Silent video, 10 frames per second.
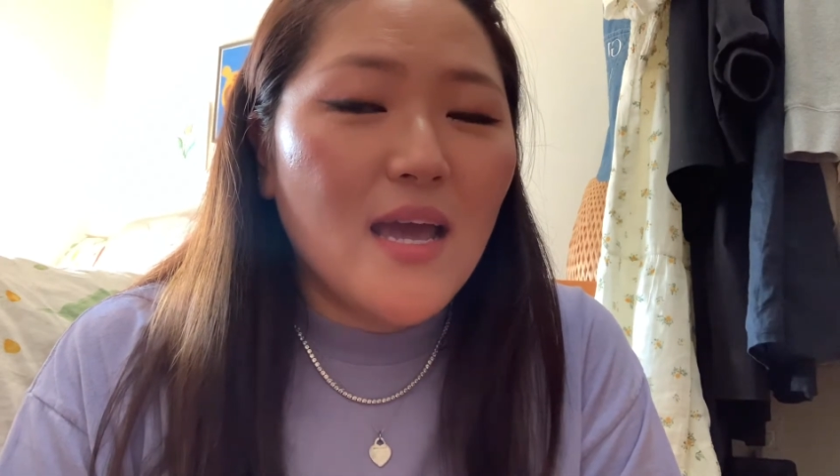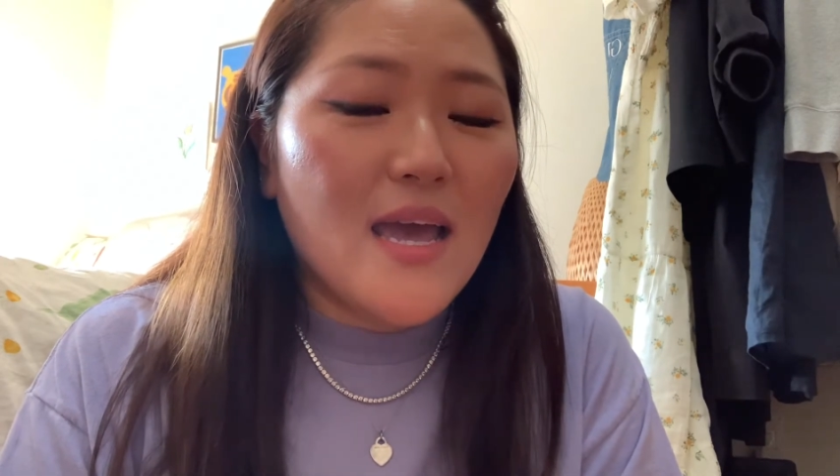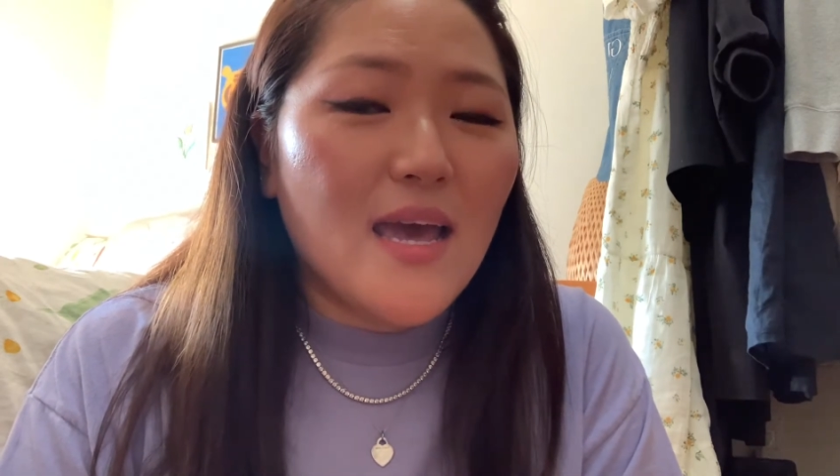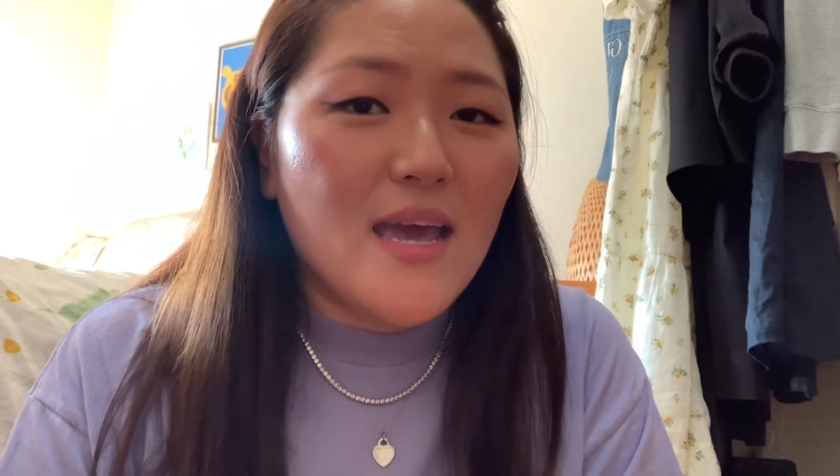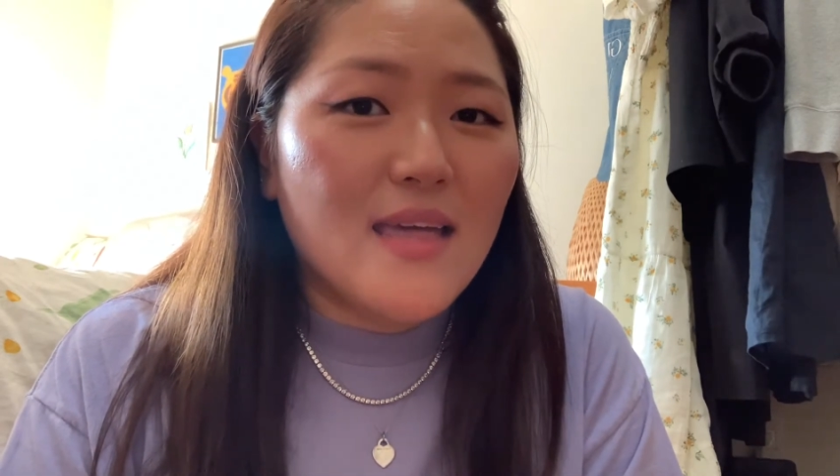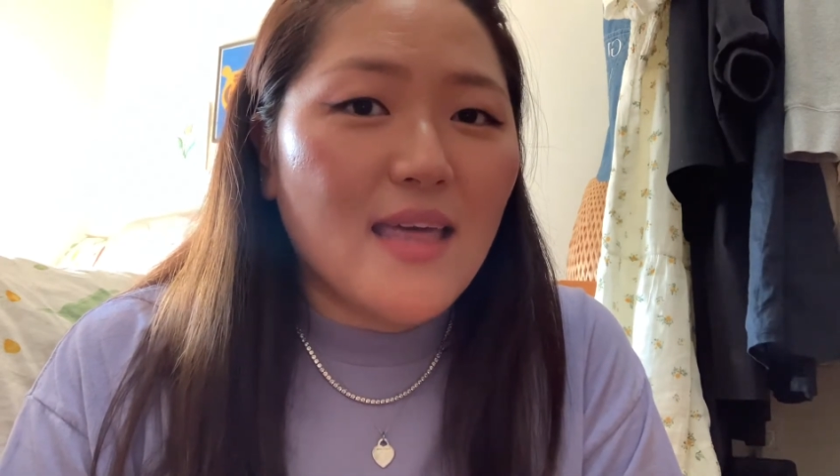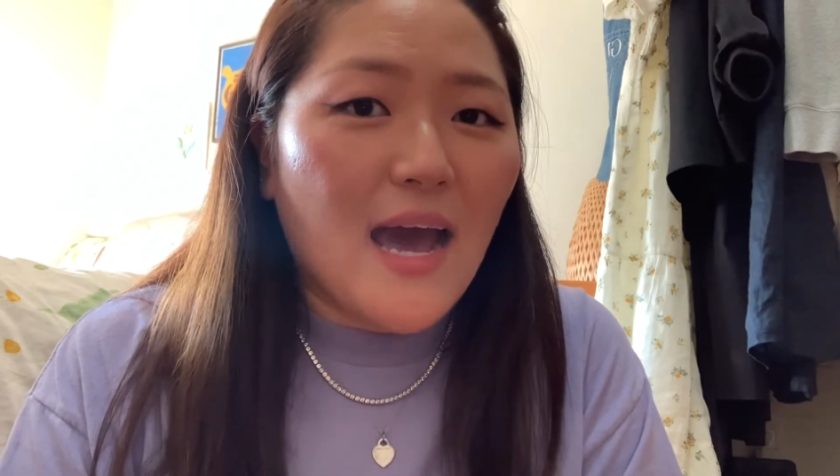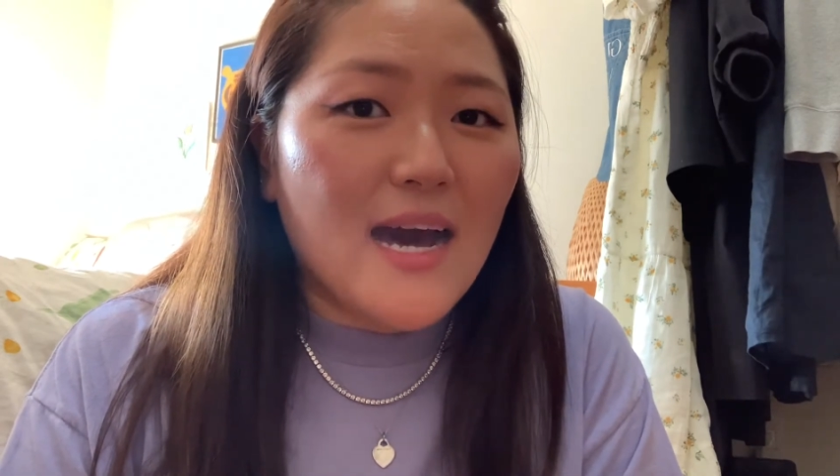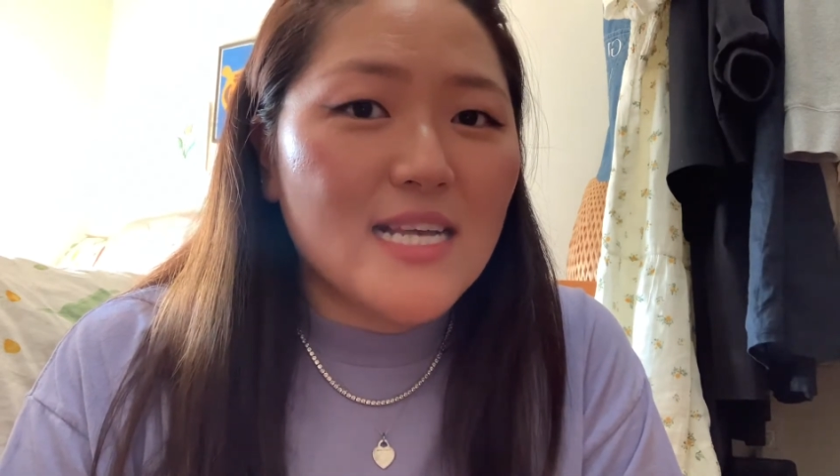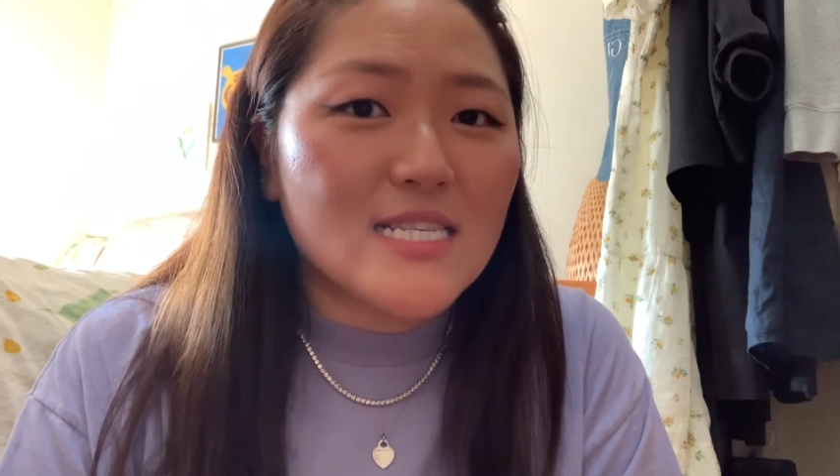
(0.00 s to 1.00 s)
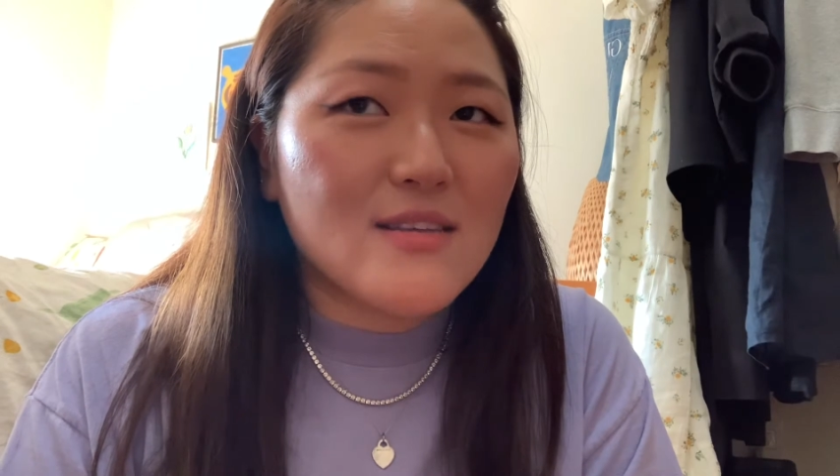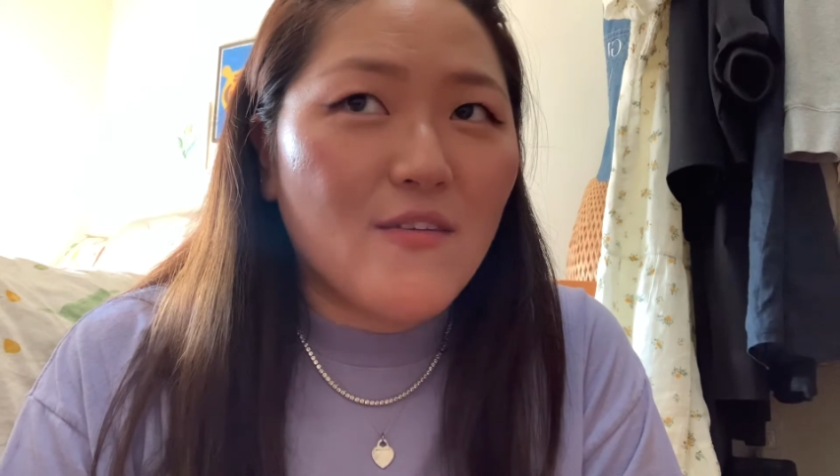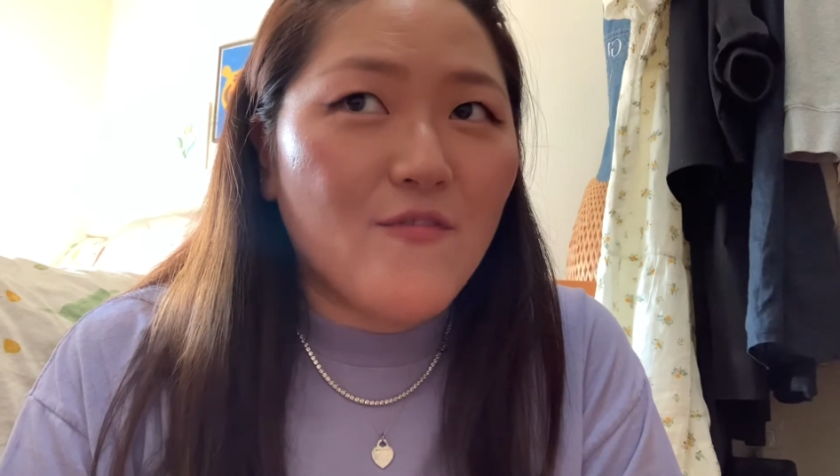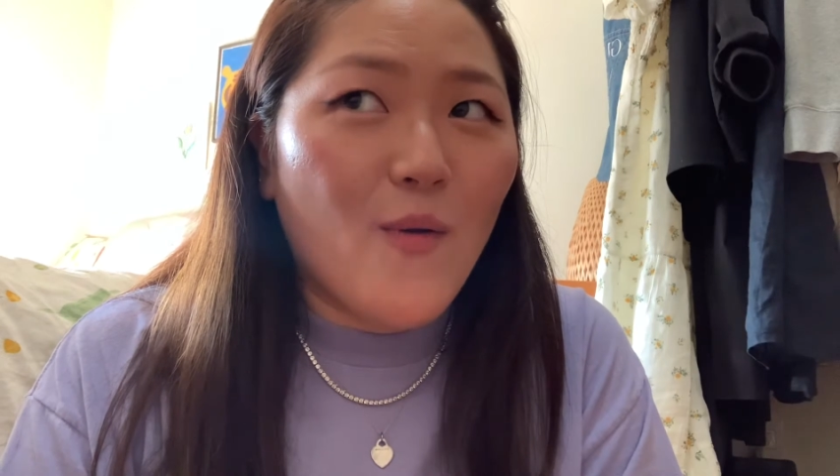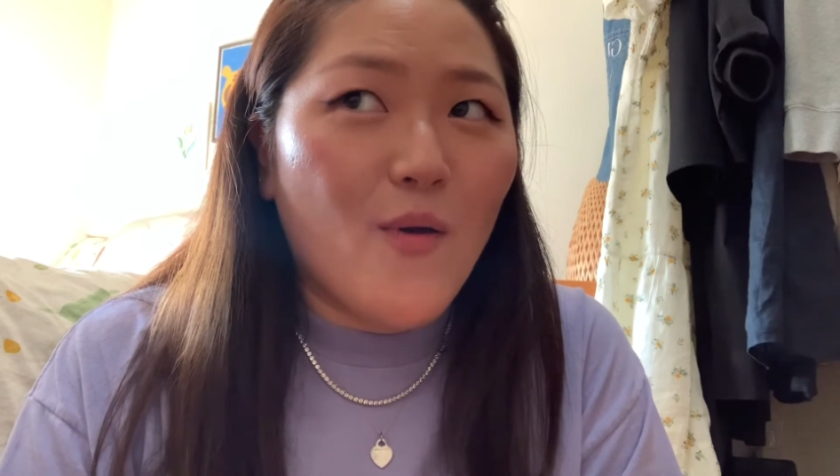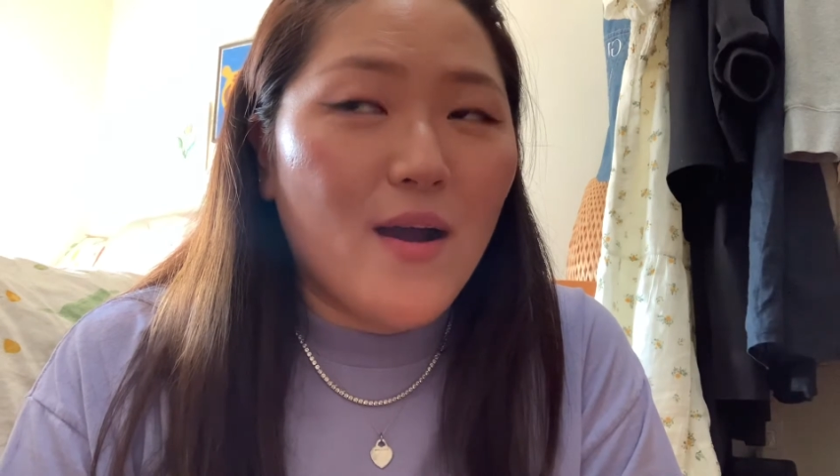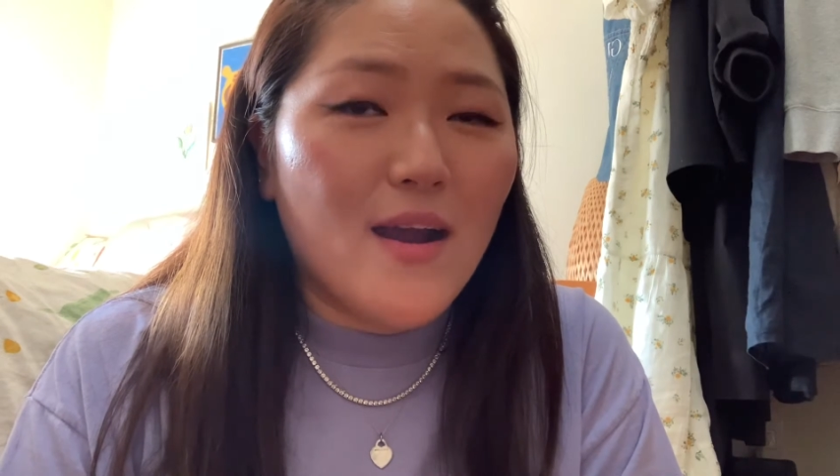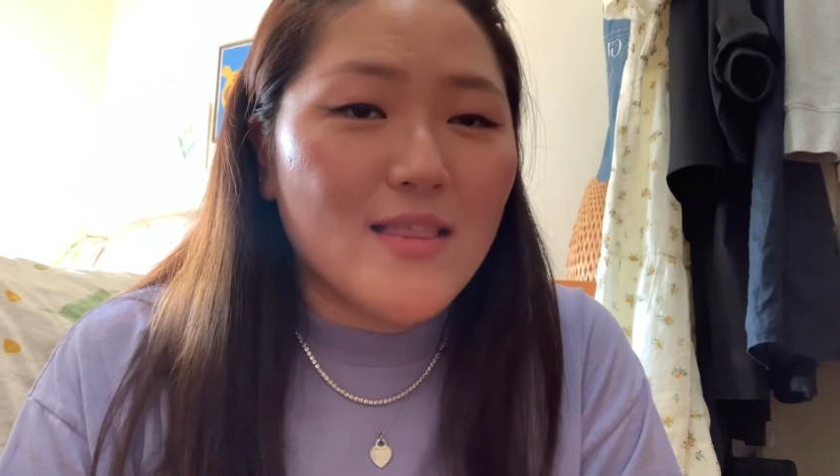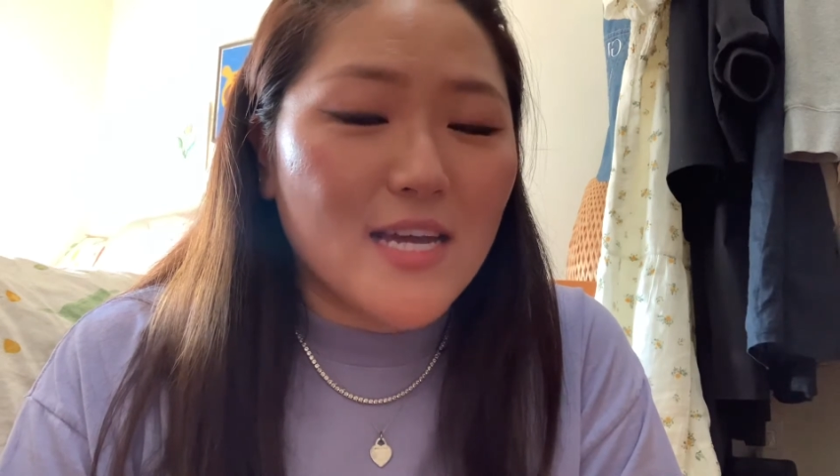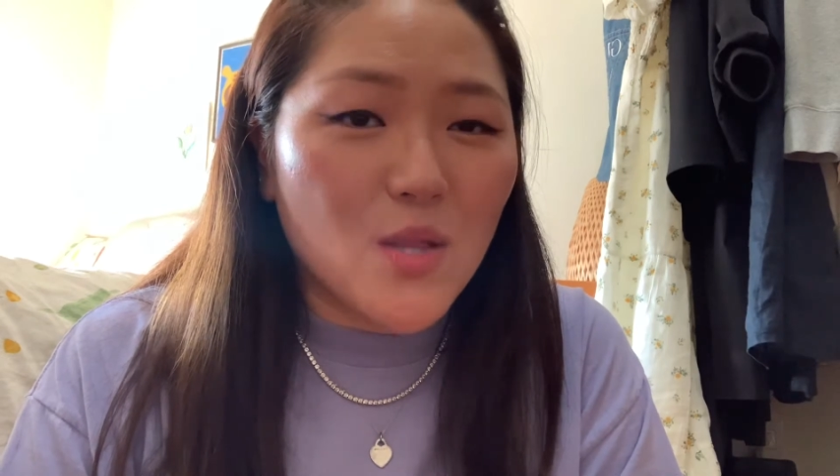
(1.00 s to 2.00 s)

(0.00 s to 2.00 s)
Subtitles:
and asked for like